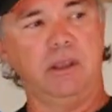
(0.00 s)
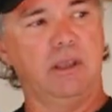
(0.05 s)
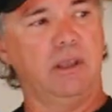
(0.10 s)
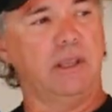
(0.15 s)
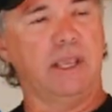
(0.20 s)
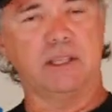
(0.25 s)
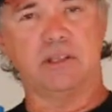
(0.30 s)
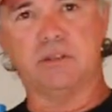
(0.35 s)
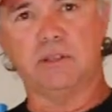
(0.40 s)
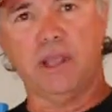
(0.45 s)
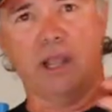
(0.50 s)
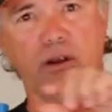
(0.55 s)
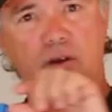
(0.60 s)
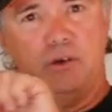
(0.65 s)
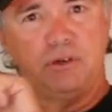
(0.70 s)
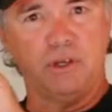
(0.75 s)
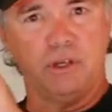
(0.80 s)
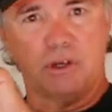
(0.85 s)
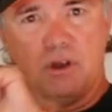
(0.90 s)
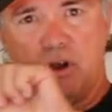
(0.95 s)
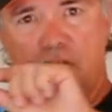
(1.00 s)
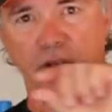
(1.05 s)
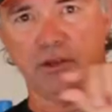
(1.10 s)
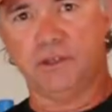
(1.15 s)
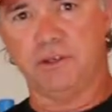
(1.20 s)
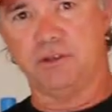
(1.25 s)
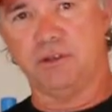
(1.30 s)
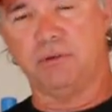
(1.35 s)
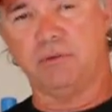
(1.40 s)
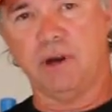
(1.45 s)
get stuck on your guides
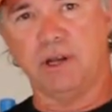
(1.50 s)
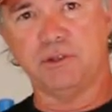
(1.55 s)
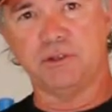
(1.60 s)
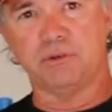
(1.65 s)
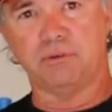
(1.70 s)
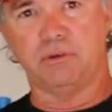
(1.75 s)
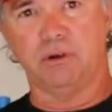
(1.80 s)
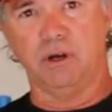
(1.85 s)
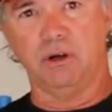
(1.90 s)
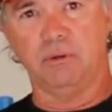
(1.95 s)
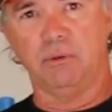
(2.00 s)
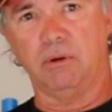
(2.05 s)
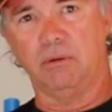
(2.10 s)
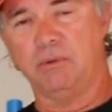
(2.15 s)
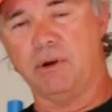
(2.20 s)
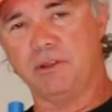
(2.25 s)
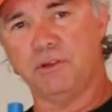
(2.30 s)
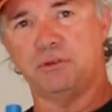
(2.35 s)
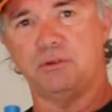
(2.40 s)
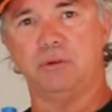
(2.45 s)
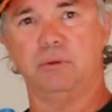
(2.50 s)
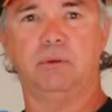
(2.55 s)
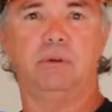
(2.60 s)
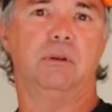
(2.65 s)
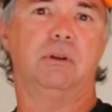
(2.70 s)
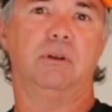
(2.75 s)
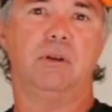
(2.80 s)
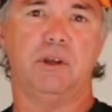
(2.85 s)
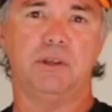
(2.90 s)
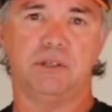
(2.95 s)
as it runs through. It runs
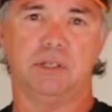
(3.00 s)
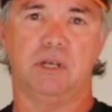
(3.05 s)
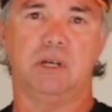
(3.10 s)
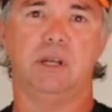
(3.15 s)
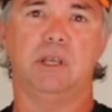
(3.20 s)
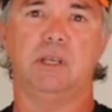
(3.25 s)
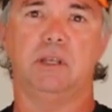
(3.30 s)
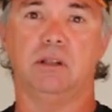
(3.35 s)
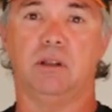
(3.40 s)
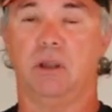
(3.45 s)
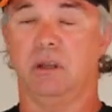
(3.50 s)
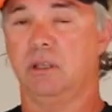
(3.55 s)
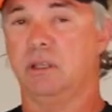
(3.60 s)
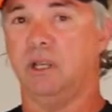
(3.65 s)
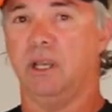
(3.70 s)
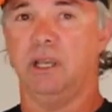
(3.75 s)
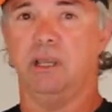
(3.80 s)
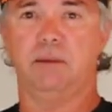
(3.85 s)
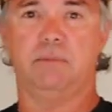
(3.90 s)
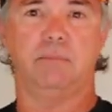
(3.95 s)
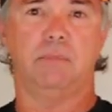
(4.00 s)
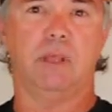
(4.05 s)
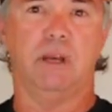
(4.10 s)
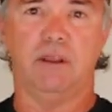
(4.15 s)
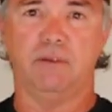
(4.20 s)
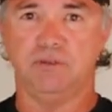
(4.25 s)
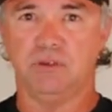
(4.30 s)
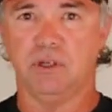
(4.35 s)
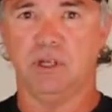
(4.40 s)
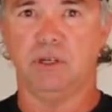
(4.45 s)
through nice and neat like an
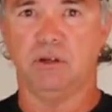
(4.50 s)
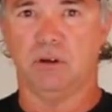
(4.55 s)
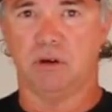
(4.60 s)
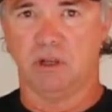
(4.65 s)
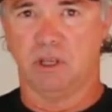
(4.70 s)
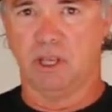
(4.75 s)
FG knot